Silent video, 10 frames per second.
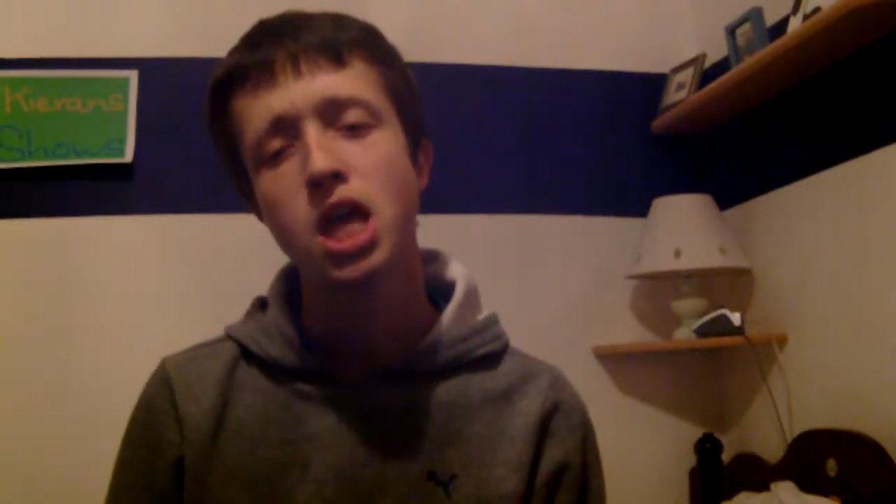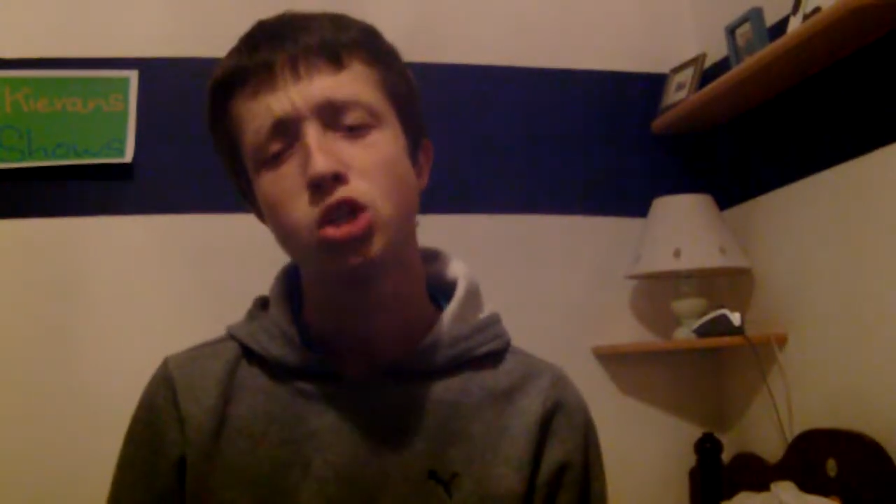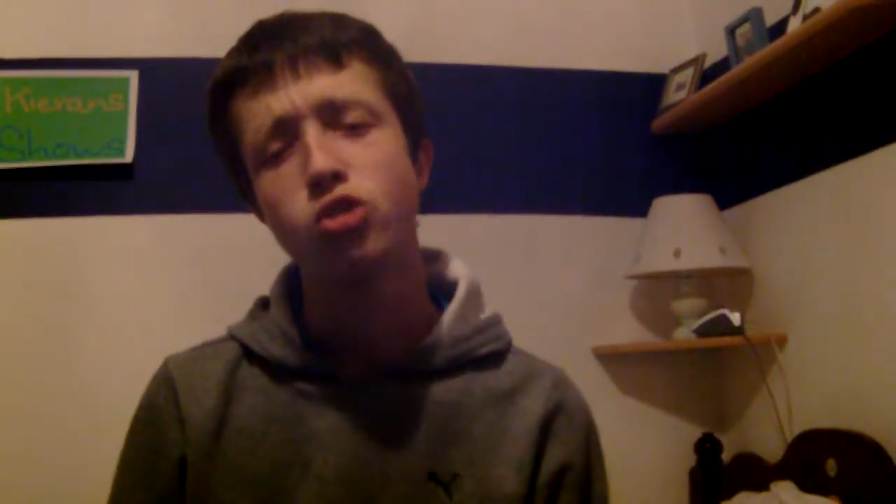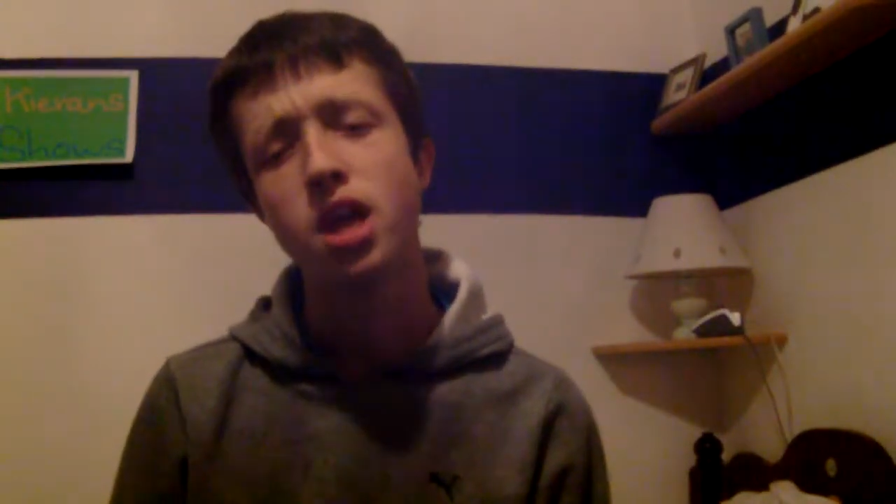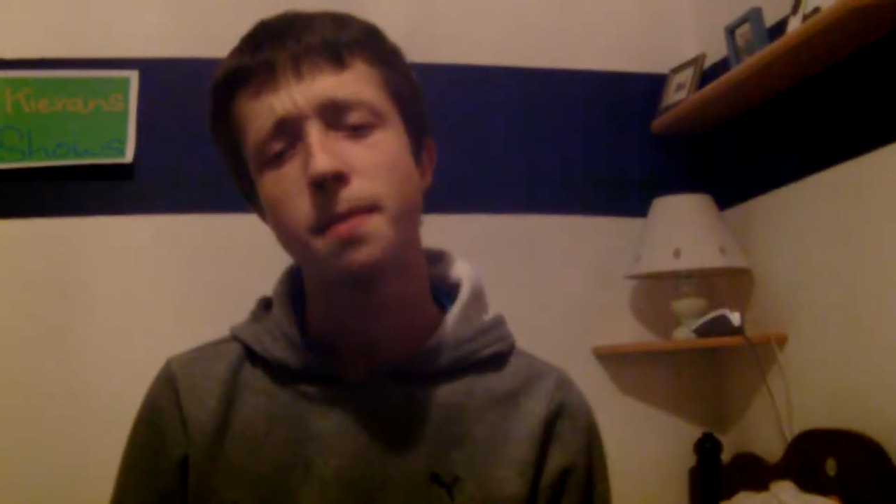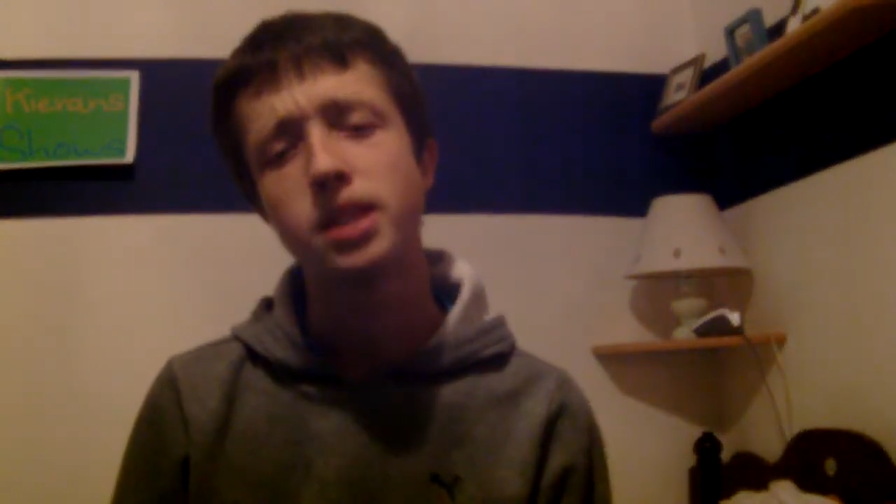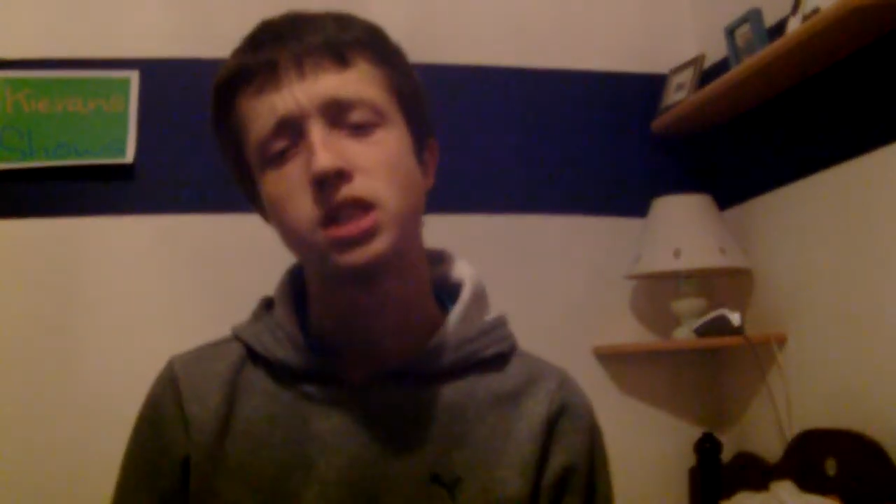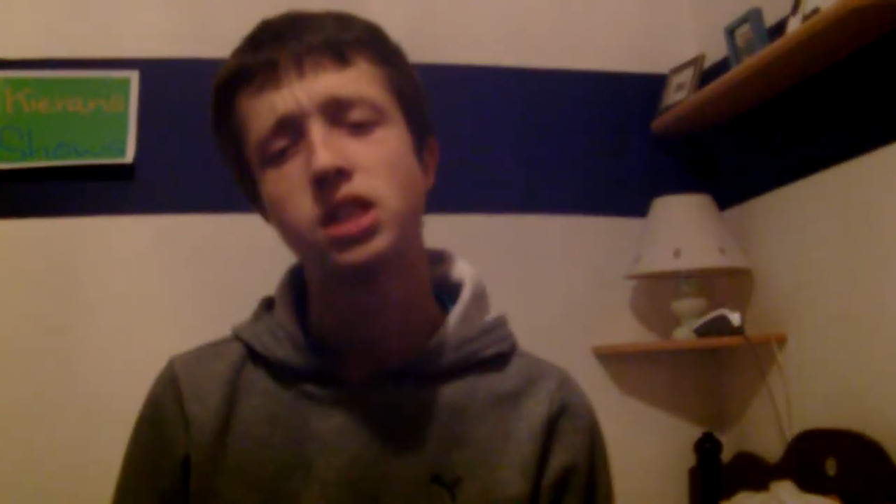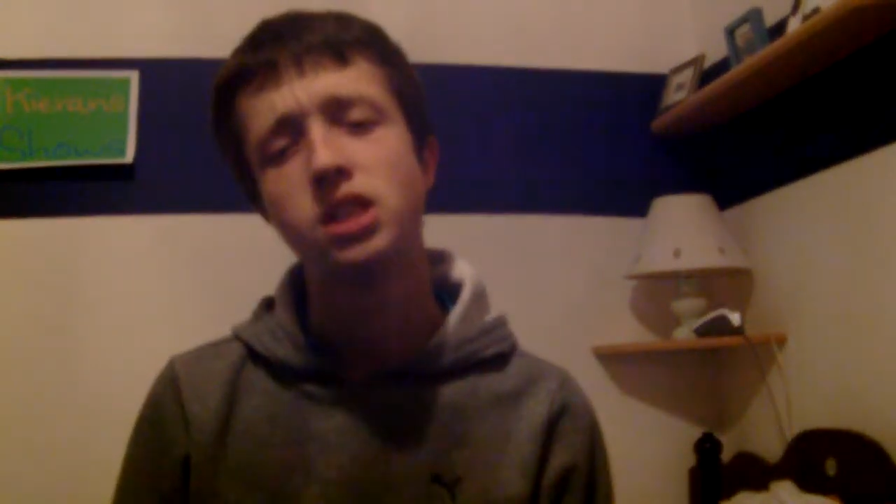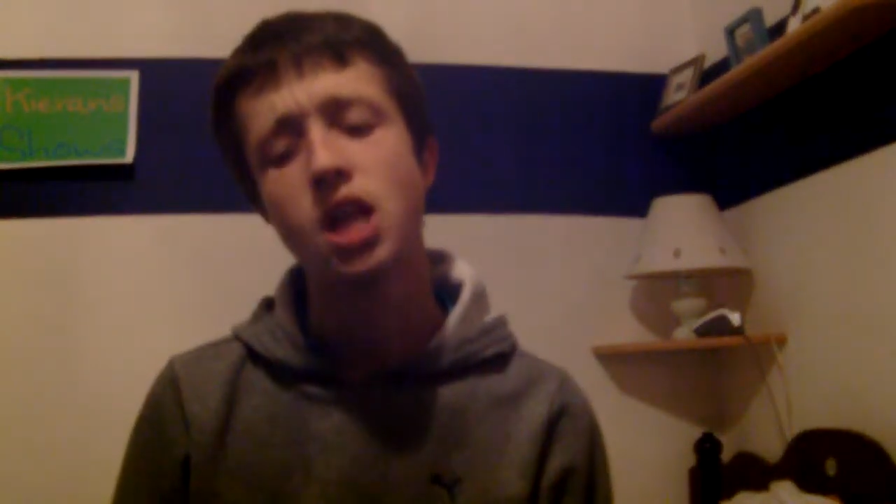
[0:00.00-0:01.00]
Try your best
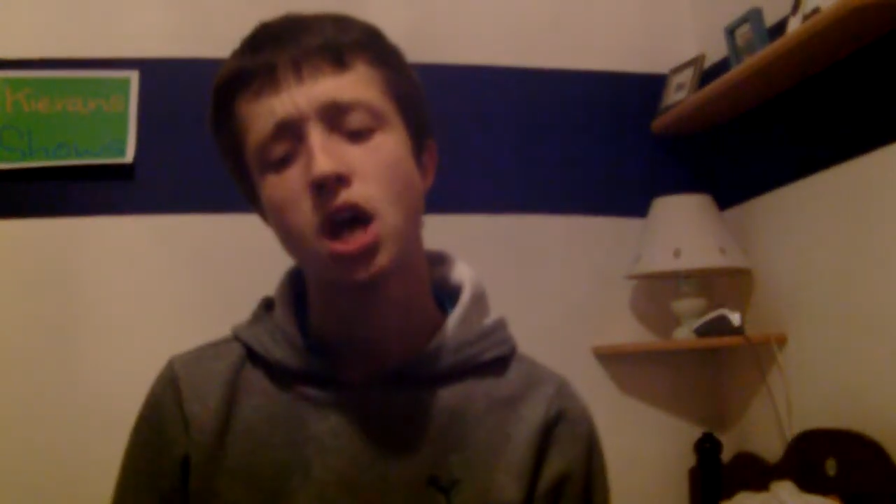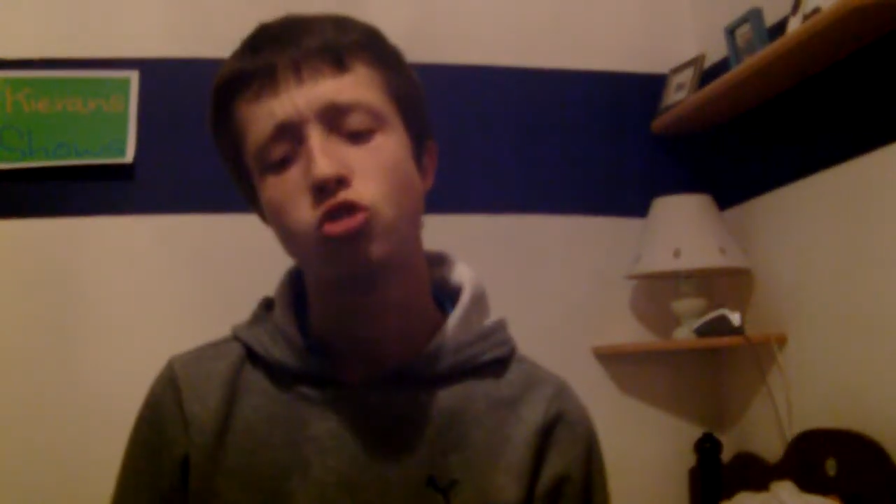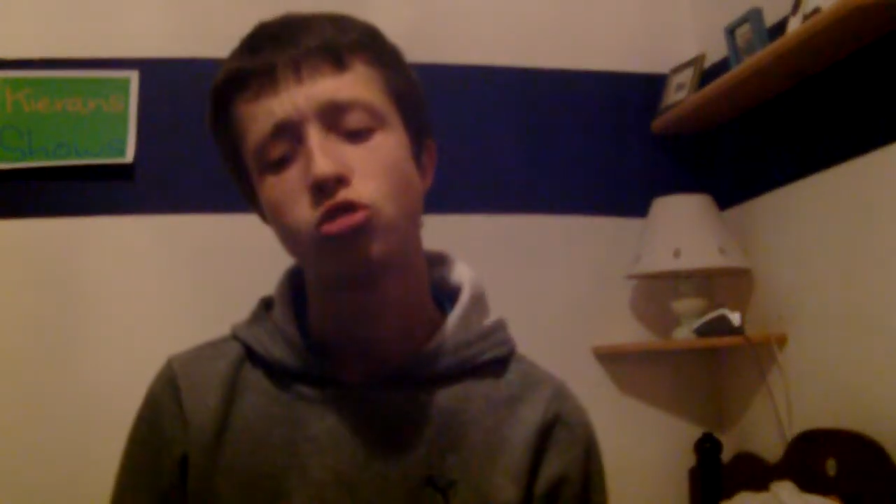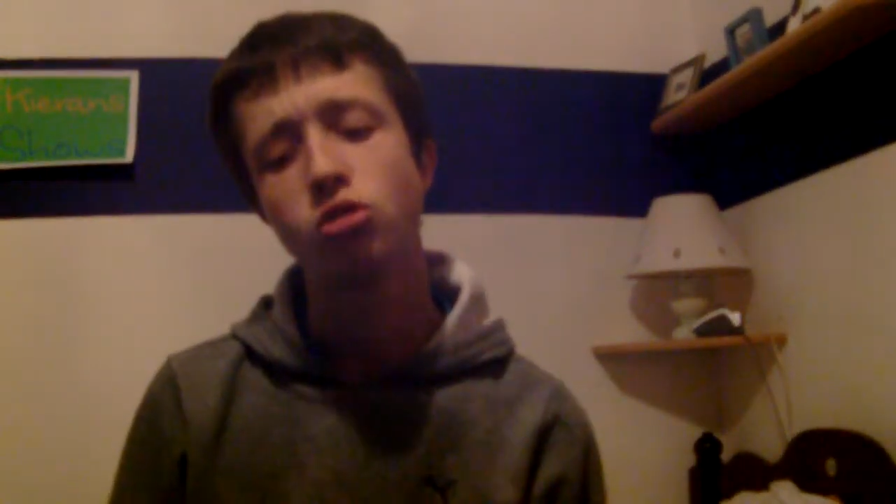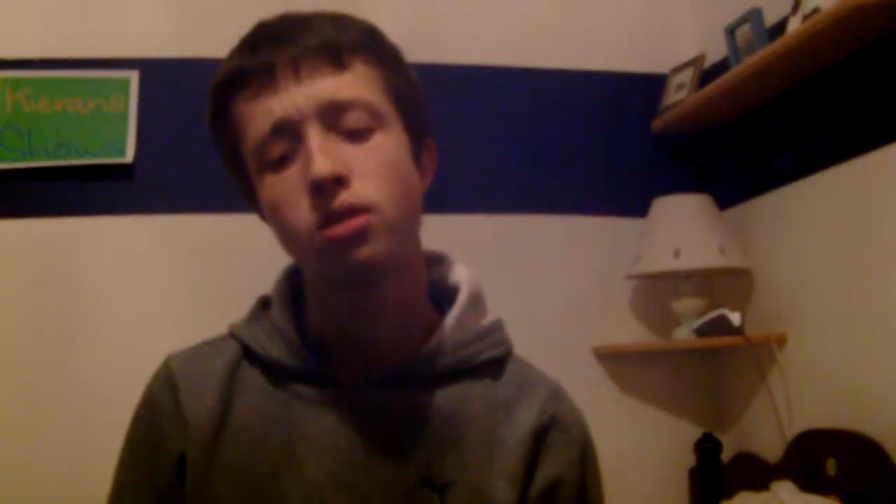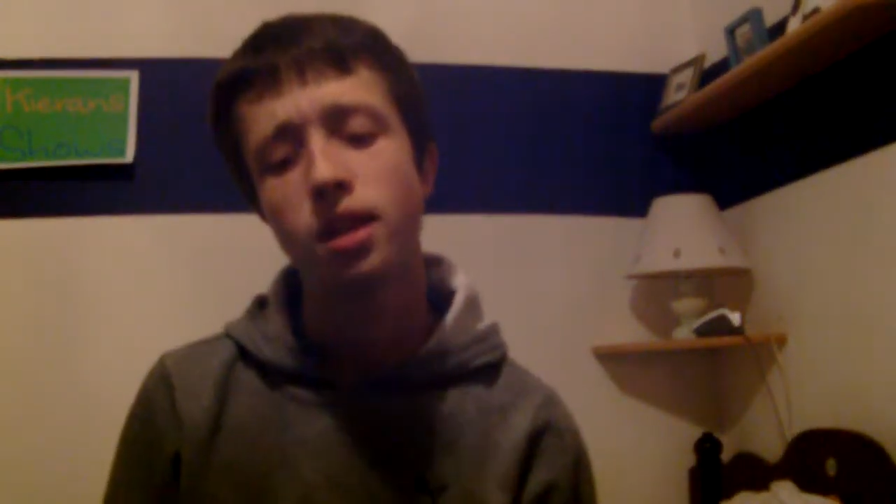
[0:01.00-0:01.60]
to natural.